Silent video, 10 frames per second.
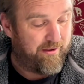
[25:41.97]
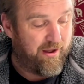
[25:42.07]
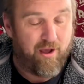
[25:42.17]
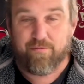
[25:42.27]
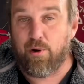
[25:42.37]

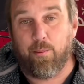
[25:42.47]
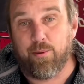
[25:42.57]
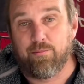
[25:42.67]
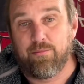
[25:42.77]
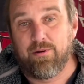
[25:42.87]
uh,
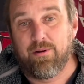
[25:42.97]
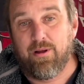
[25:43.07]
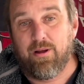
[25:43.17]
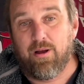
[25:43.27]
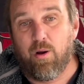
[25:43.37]
phenomenal.
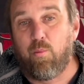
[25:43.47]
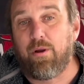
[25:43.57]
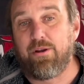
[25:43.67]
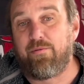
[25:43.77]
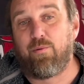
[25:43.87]
A
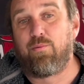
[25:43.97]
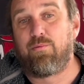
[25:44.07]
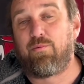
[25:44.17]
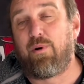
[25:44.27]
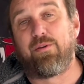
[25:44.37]
wonderful,
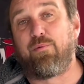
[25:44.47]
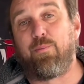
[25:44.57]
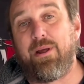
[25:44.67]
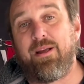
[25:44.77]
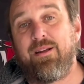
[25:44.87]
wonderful
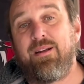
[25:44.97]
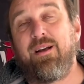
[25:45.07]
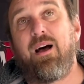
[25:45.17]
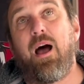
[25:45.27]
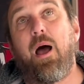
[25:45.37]
beer.
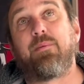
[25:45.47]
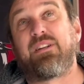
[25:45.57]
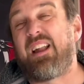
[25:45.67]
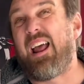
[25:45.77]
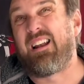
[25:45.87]
Um,
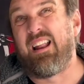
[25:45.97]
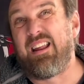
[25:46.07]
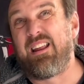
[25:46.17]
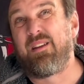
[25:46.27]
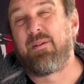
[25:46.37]

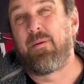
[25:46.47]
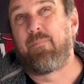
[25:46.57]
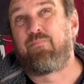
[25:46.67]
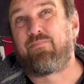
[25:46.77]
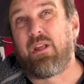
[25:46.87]
sadly,
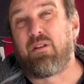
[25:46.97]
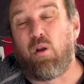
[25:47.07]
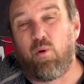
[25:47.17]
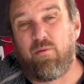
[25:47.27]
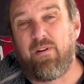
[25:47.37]
no
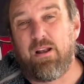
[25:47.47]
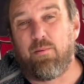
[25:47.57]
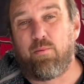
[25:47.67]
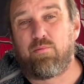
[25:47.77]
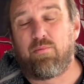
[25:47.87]
longer
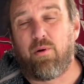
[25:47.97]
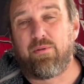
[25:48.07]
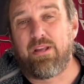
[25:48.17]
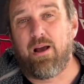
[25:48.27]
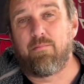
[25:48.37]
available
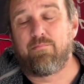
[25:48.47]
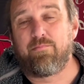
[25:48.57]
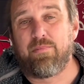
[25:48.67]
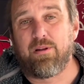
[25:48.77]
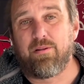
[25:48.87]
on the, um,
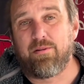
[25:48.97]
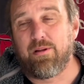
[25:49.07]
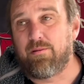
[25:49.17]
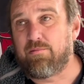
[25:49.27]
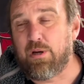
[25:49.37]
the
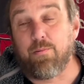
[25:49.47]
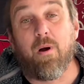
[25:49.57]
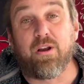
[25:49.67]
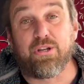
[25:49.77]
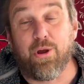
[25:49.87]
the
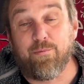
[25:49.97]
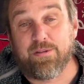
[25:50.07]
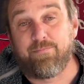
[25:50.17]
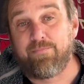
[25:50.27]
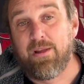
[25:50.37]
supermarket
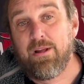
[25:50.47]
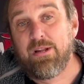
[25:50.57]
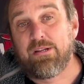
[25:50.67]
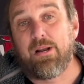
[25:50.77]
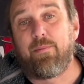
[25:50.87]
shelves.
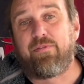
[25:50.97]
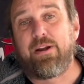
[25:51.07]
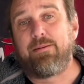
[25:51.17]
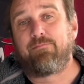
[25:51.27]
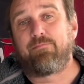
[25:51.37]
So number
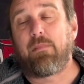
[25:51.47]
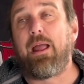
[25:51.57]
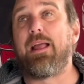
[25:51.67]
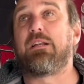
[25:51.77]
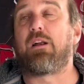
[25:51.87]
three,
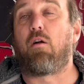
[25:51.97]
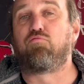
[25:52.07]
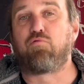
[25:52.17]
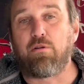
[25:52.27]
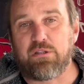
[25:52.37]
it's a
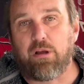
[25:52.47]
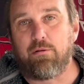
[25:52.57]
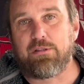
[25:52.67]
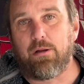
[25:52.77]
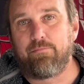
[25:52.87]
roaster
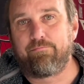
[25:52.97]
coaster,